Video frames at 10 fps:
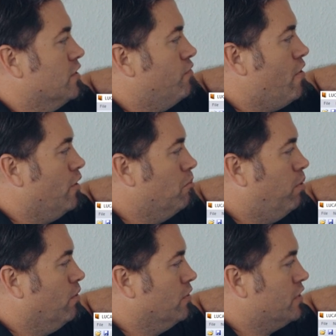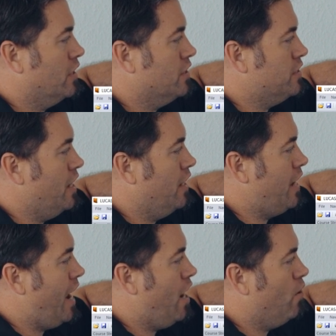it's very important to
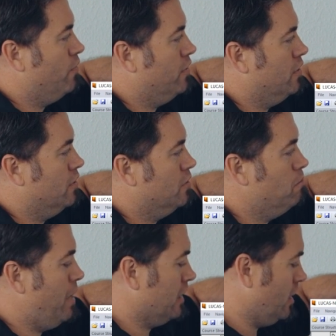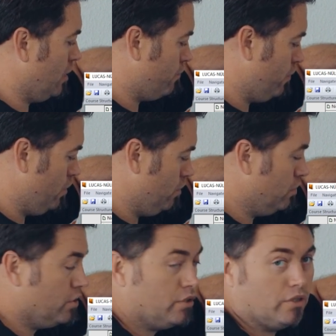understand how the magnetic
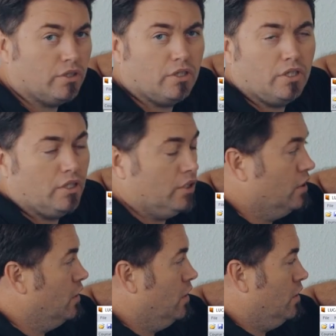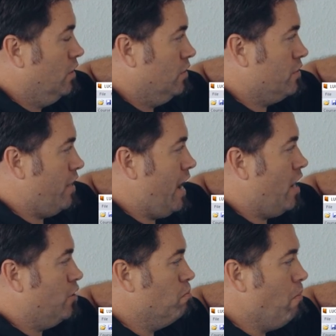field,
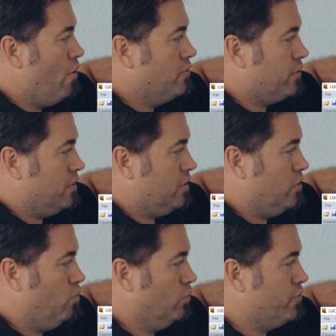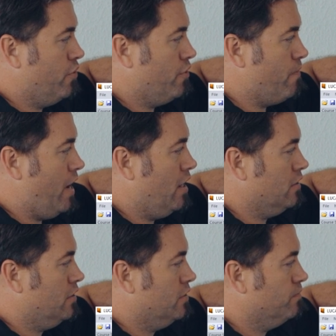how the motor will turn
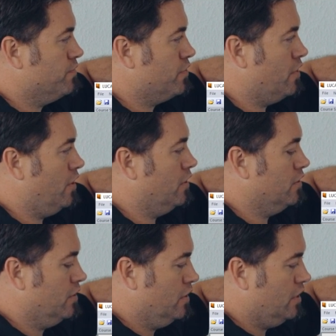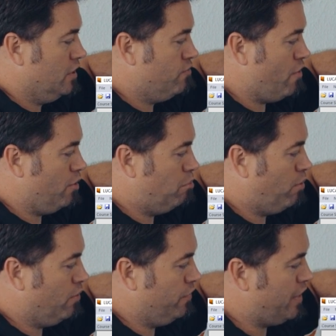around. So it's very
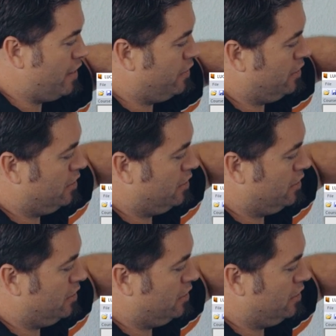important that